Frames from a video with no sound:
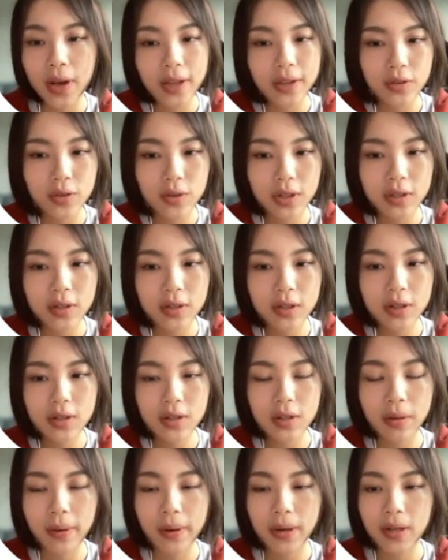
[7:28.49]
instructor,
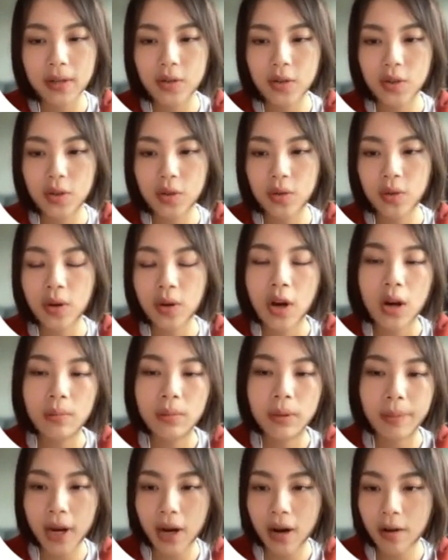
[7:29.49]
so I wanted to
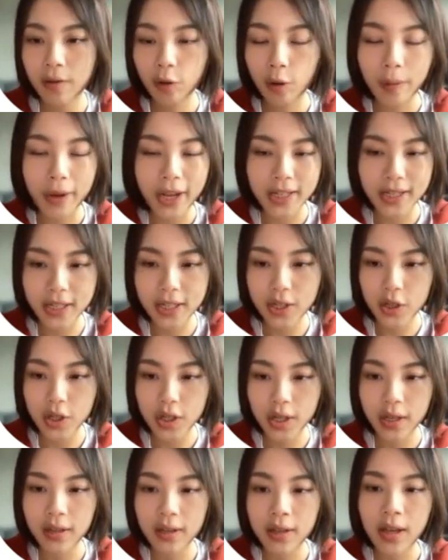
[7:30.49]
prepare for my
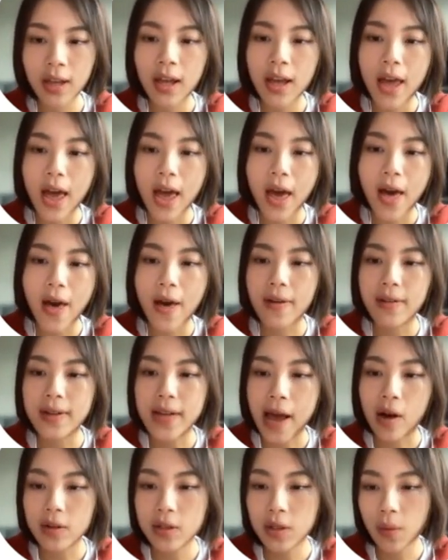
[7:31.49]
teaching, and
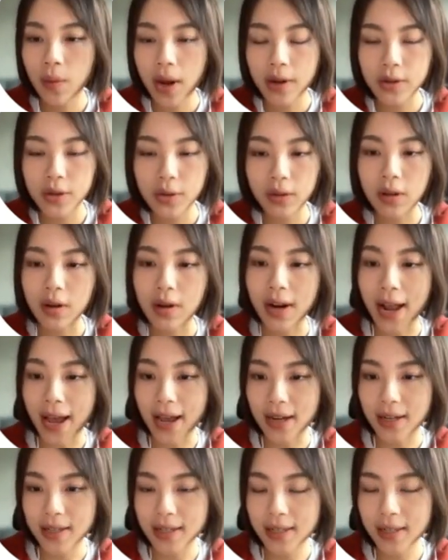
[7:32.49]
I also wanted to learn
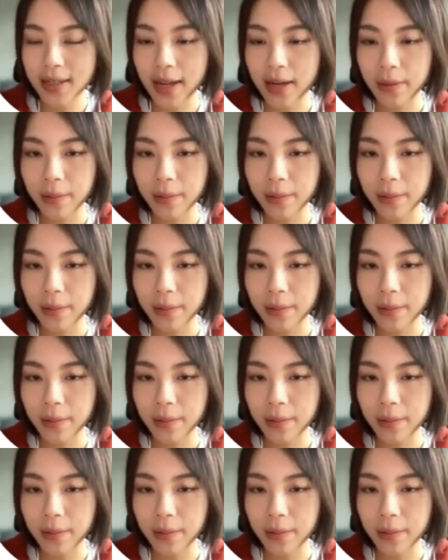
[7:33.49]
editing and